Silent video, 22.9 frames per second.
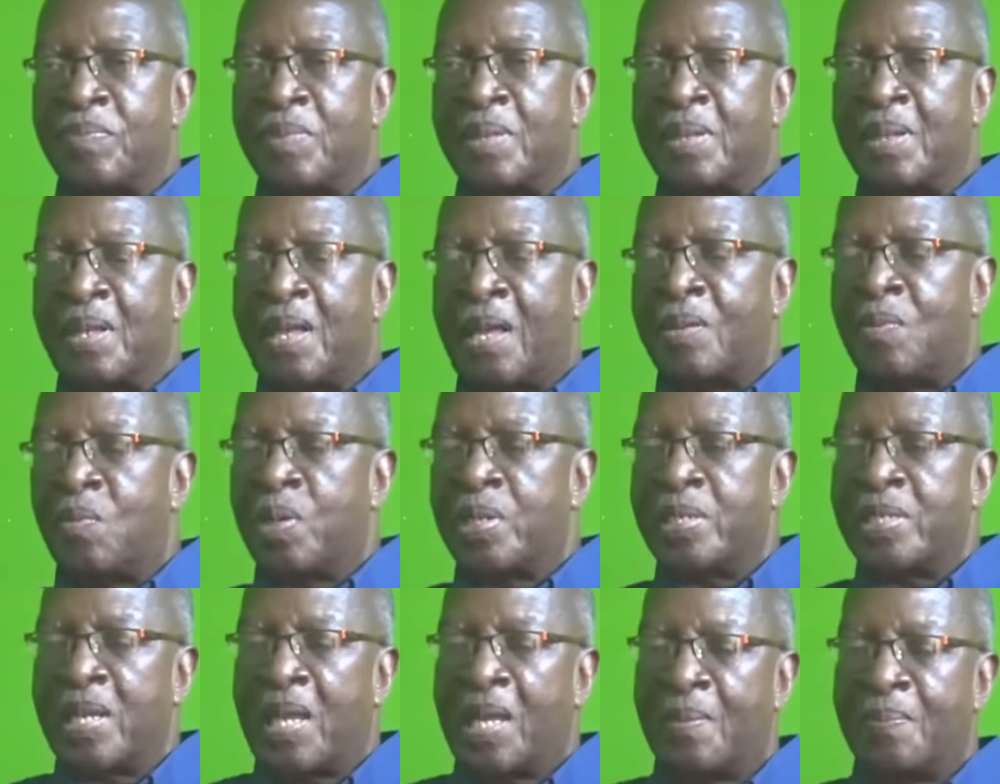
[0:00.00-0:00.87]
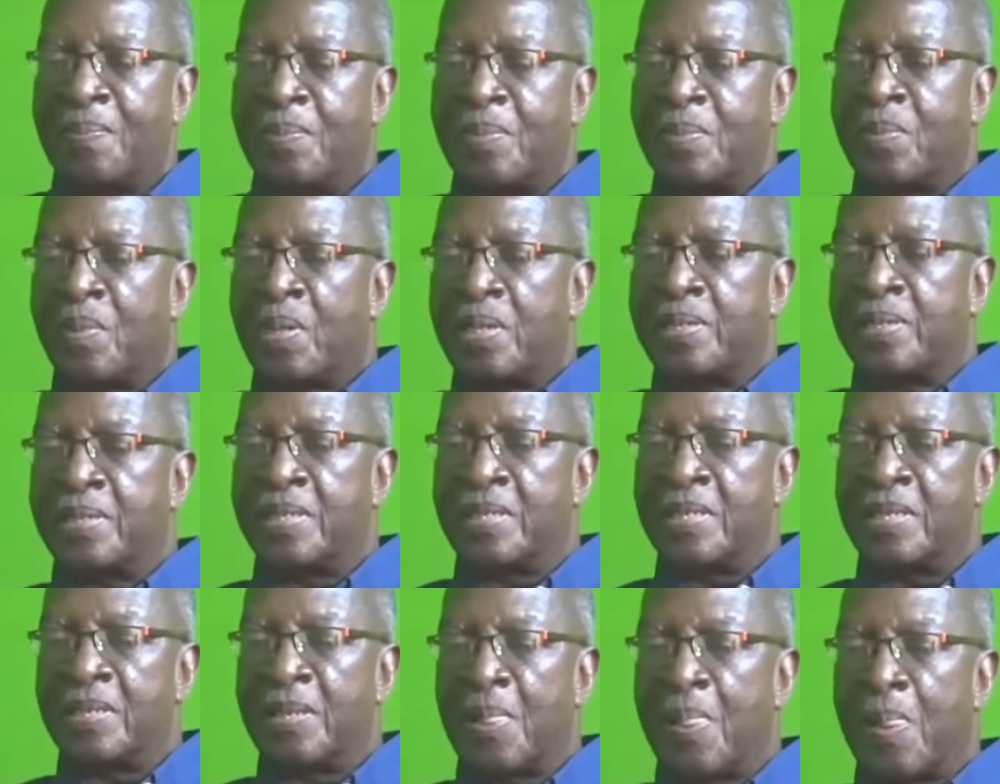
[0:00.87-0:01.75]
And what happened was,
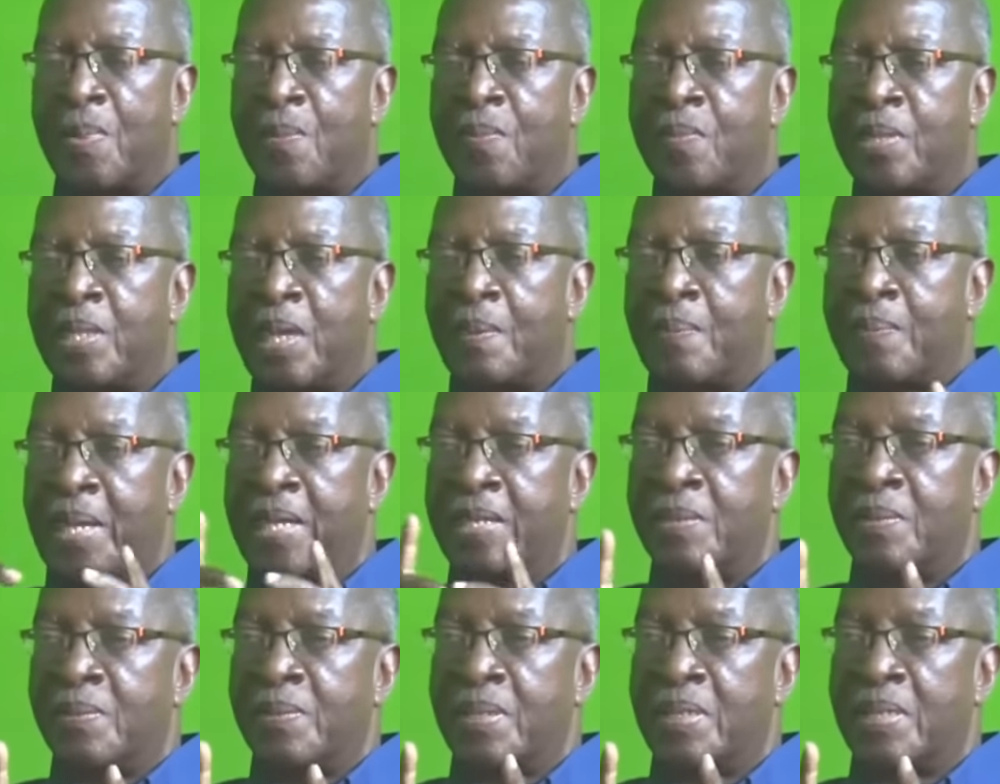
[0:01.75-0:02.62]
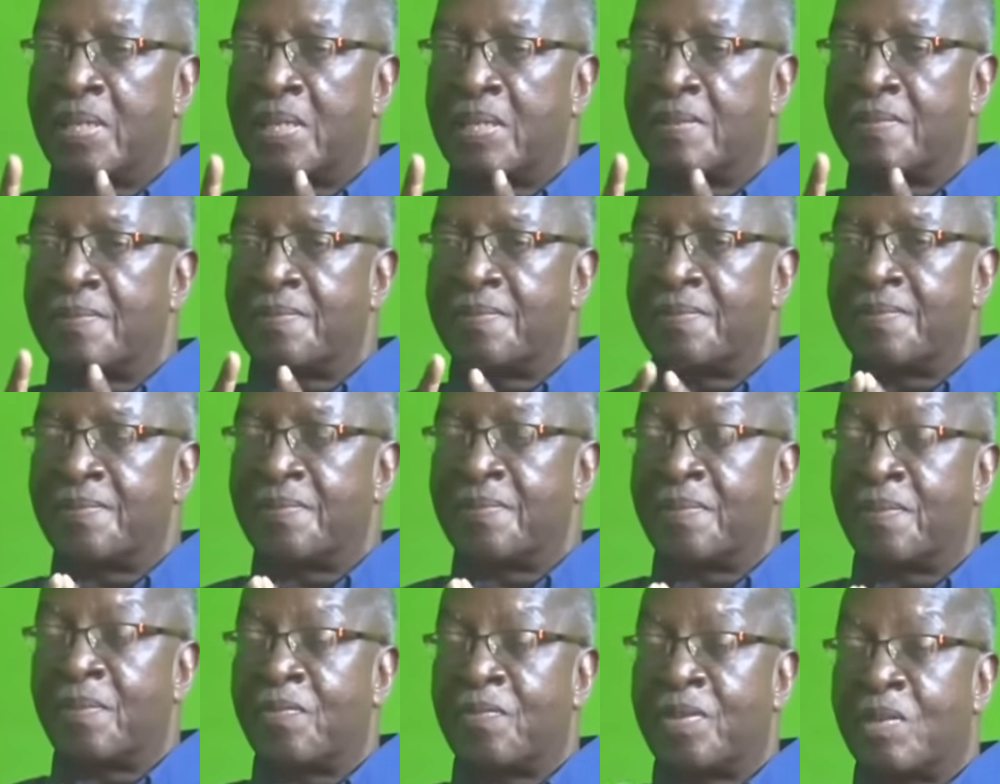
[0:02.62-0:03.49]
and by the way,
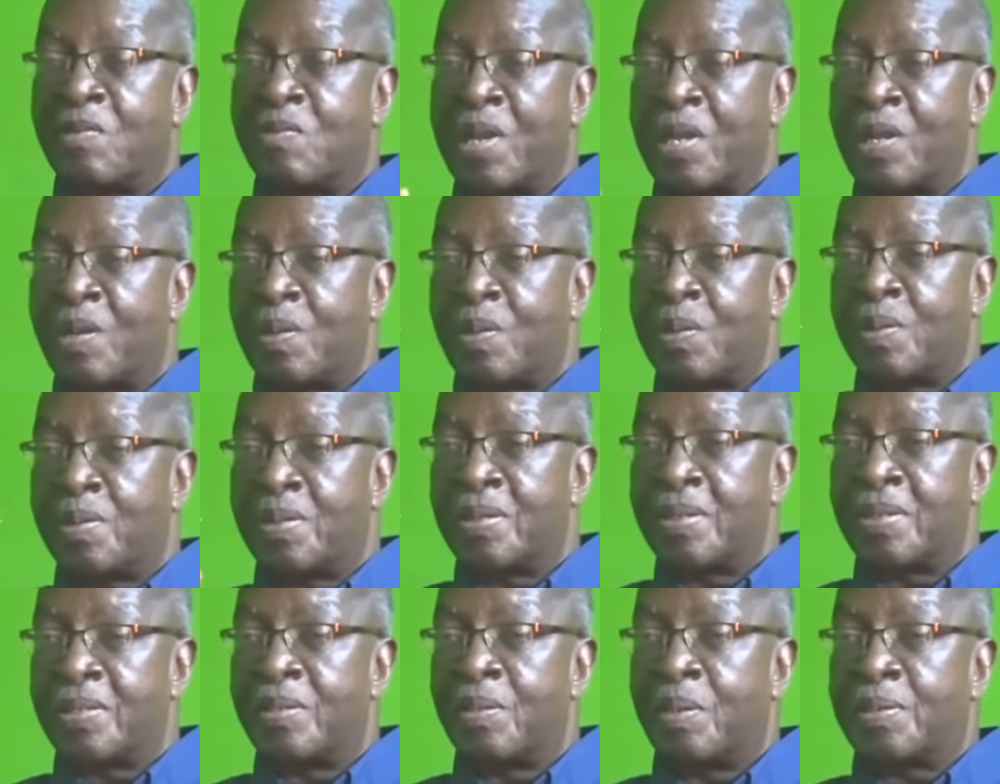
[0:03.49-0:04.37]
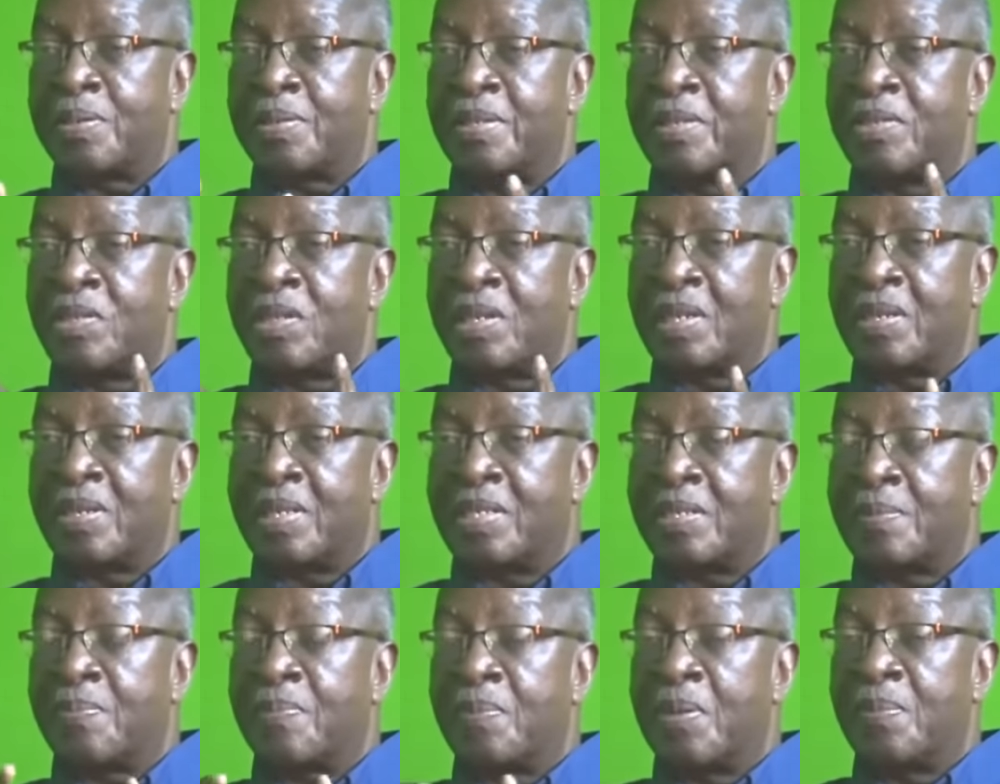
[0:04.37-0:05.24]
for the record, Dr. Jagan,
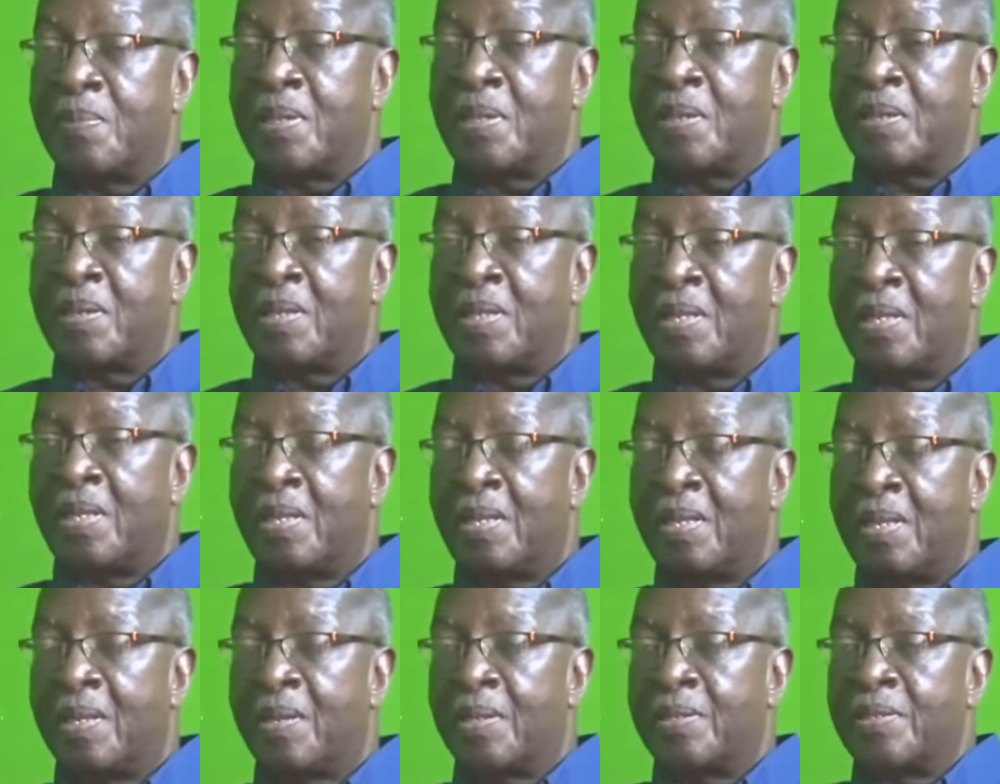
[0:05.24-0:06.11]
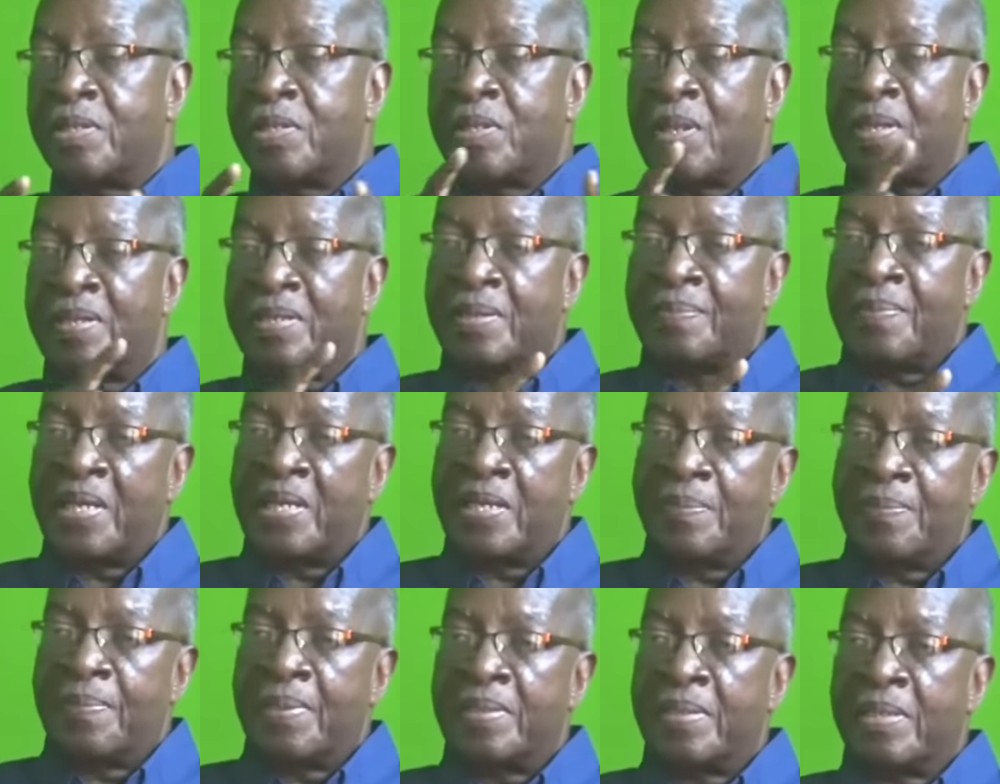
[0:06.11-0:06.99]
as premier, consulted by
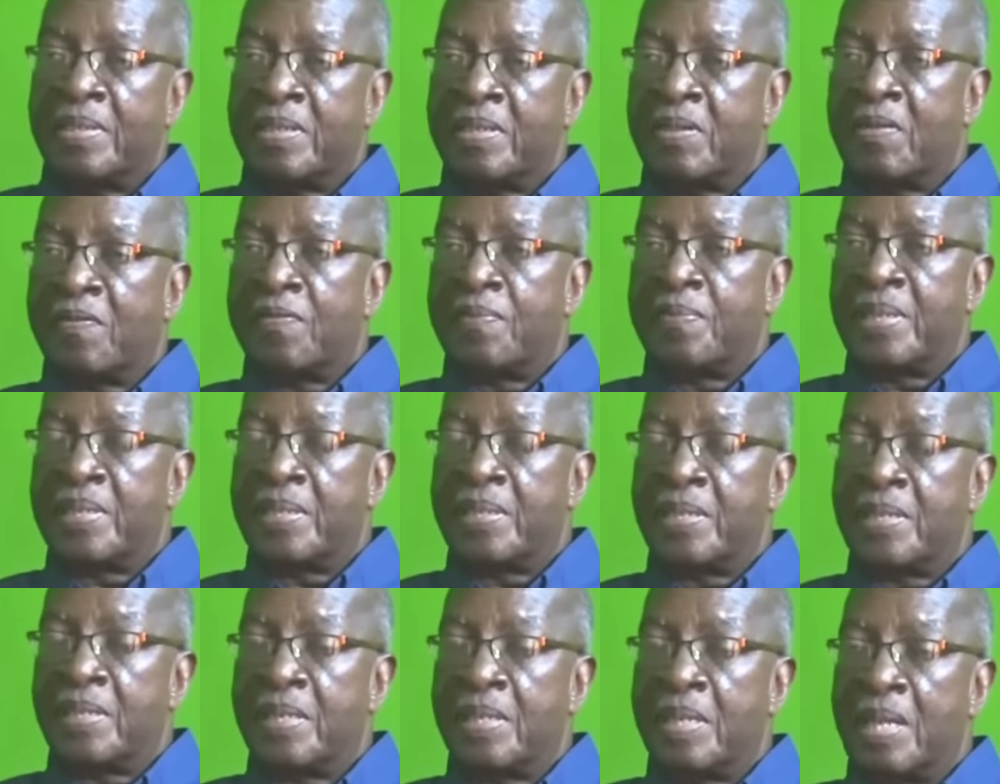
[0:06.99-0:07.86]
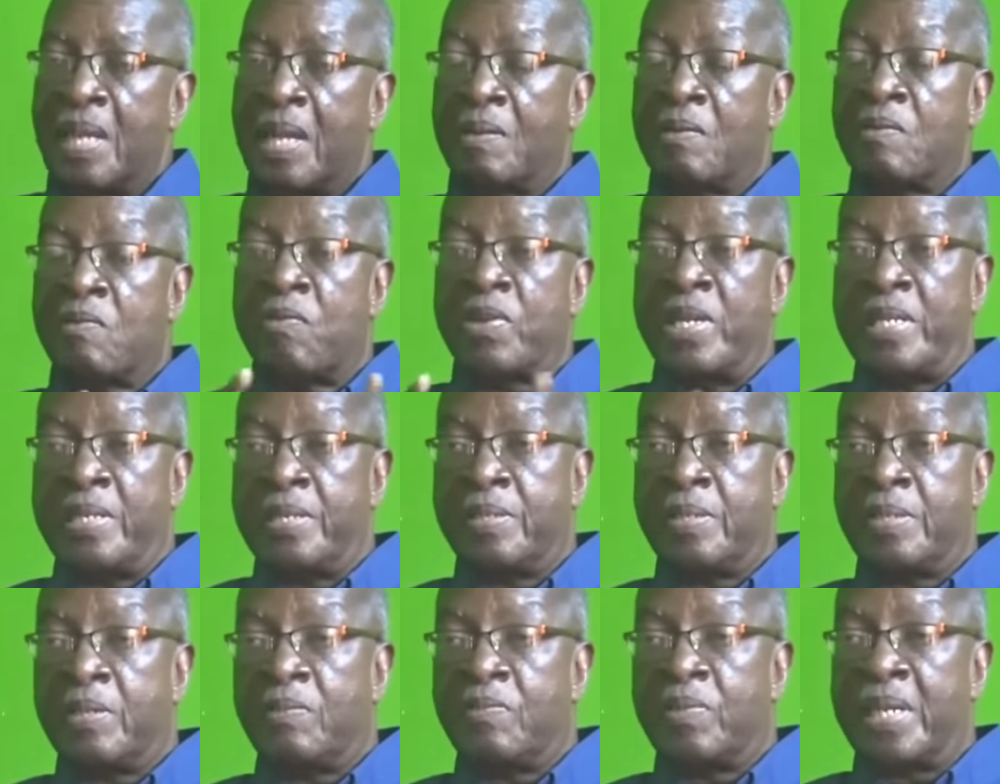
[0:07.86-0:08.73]
the British government, agreed
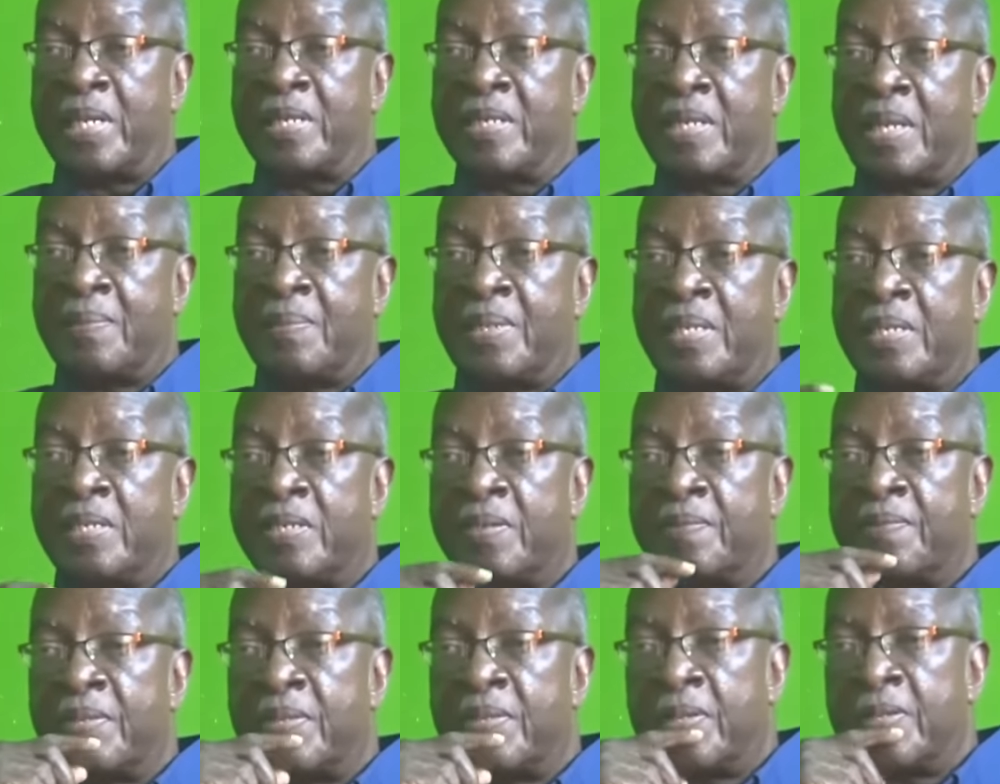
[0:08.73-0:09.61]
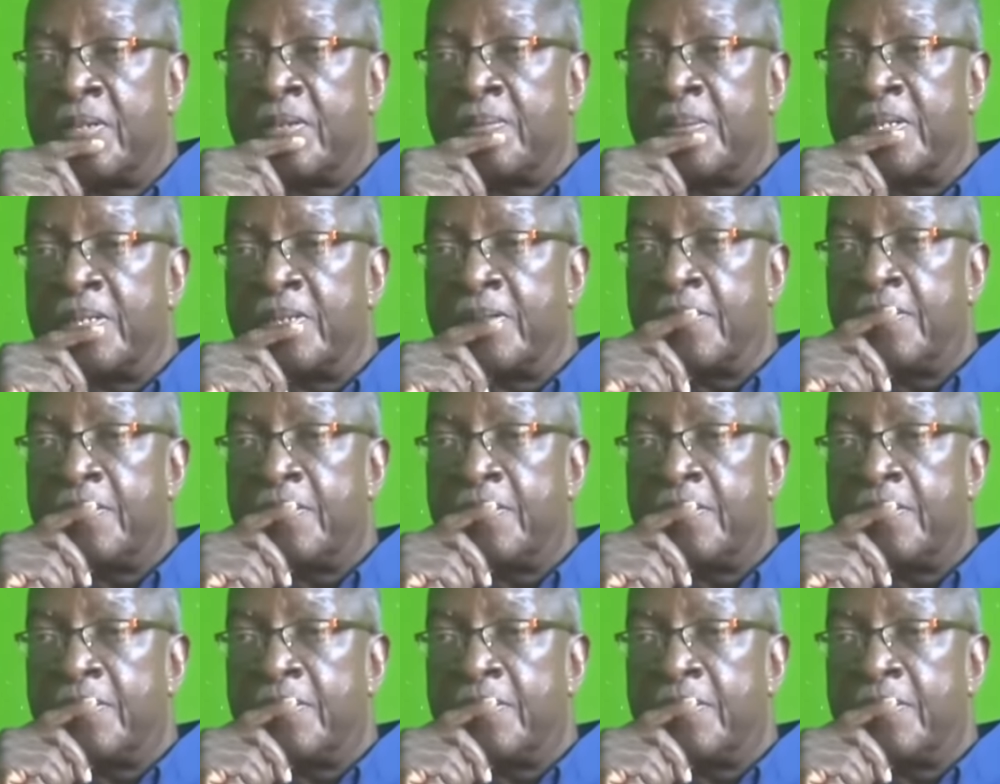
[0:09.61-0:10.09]
to the re-examination of the documents.